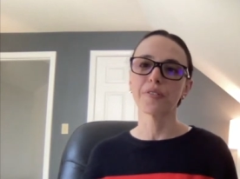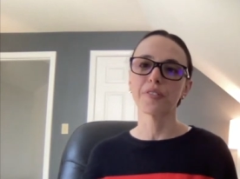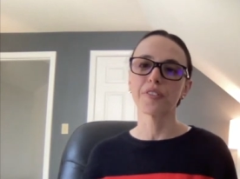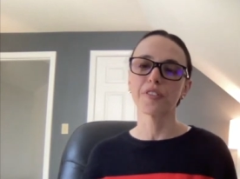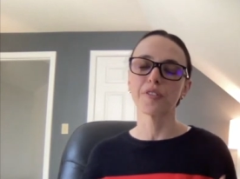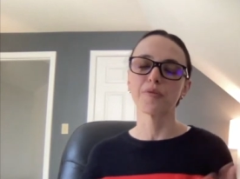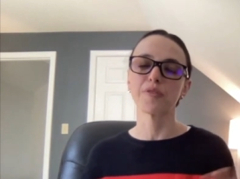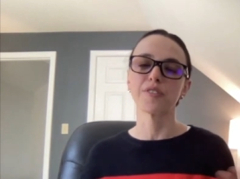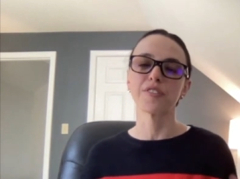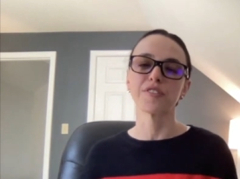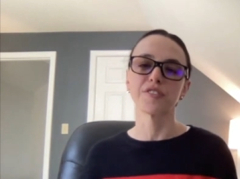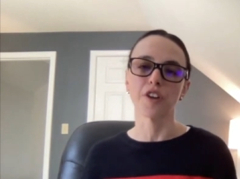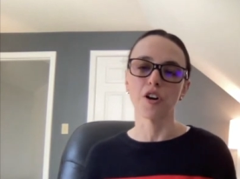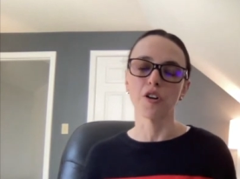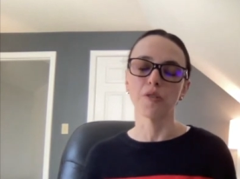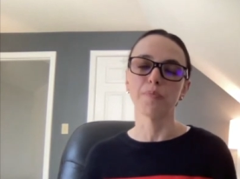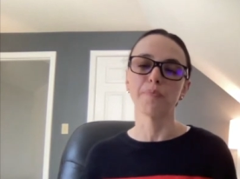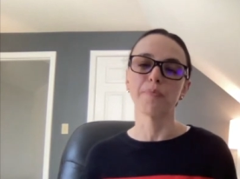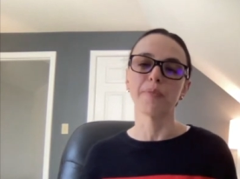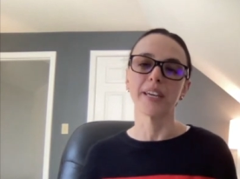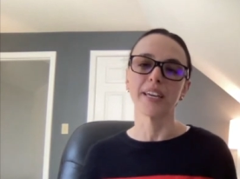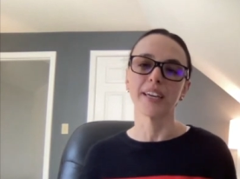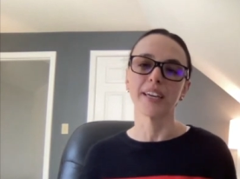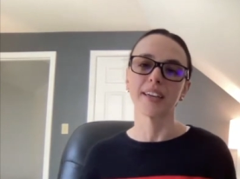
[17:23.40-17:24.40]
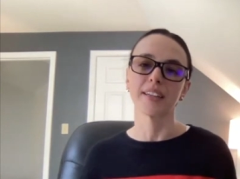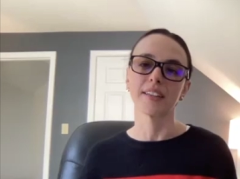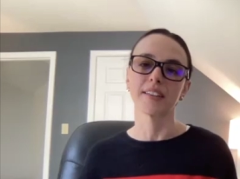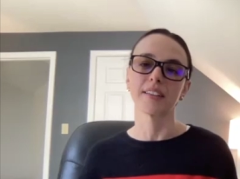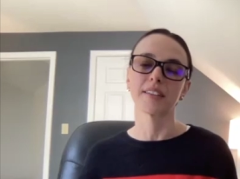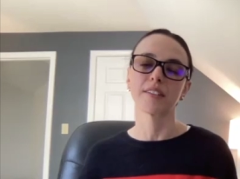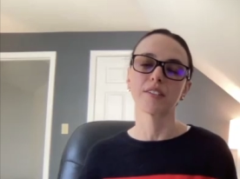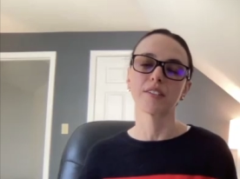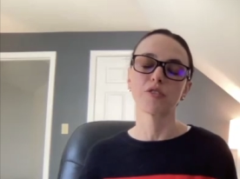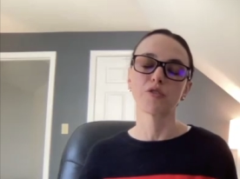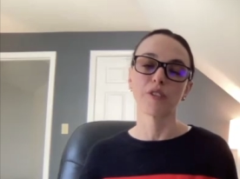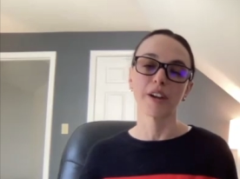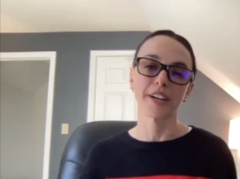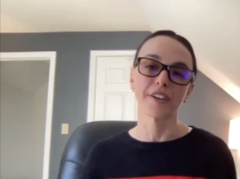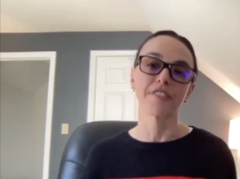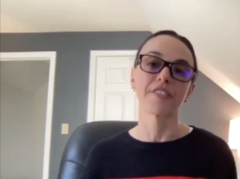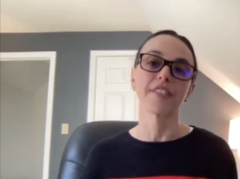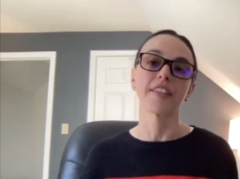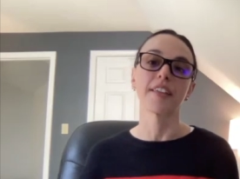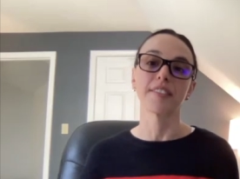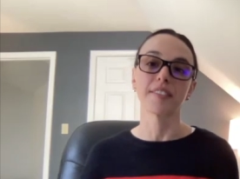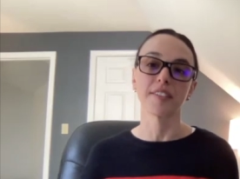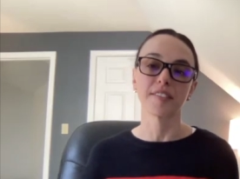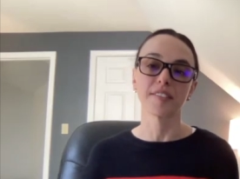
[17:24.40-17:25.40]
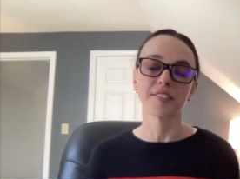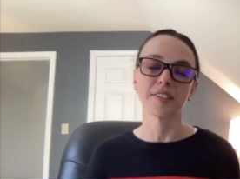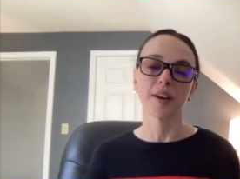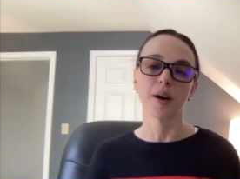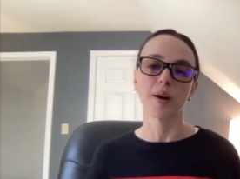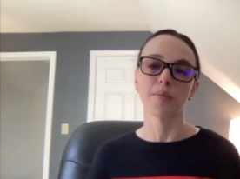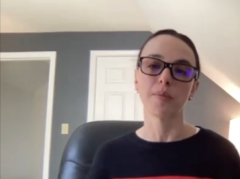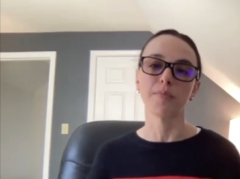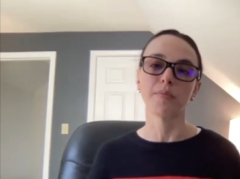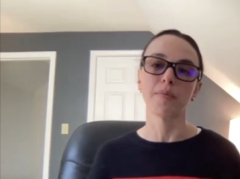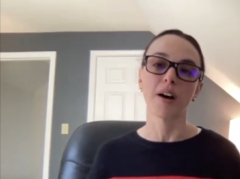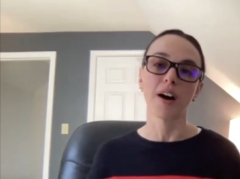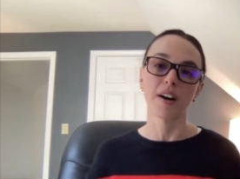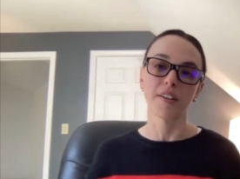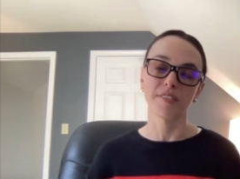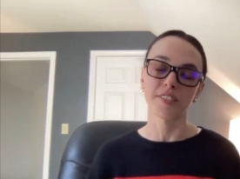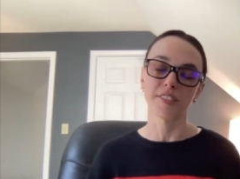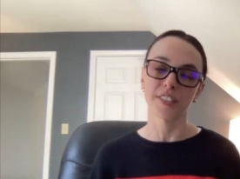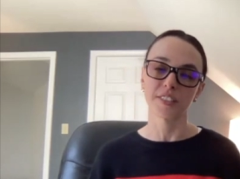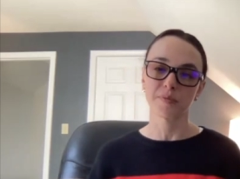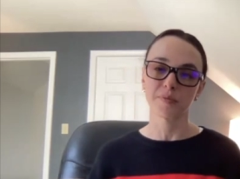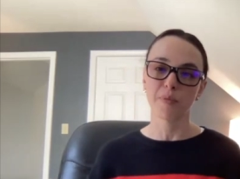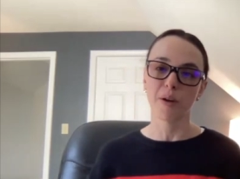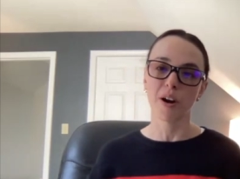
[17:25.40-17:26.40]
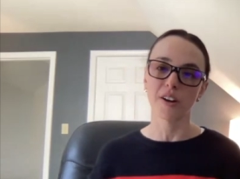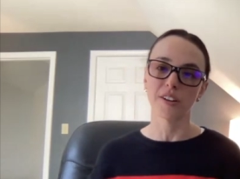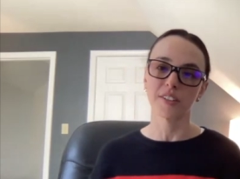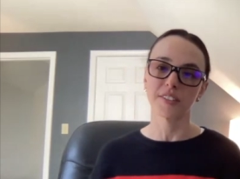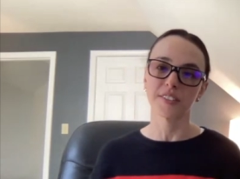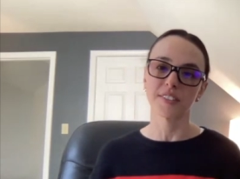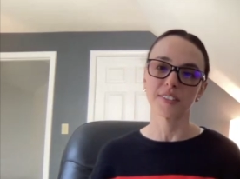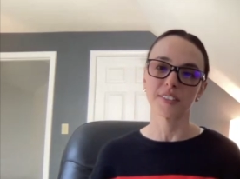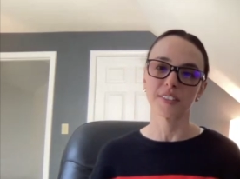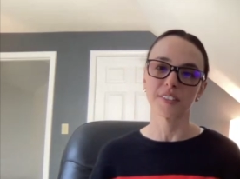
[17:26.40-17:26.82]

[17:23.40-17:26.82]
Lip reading: result being greater than the sum of its parts.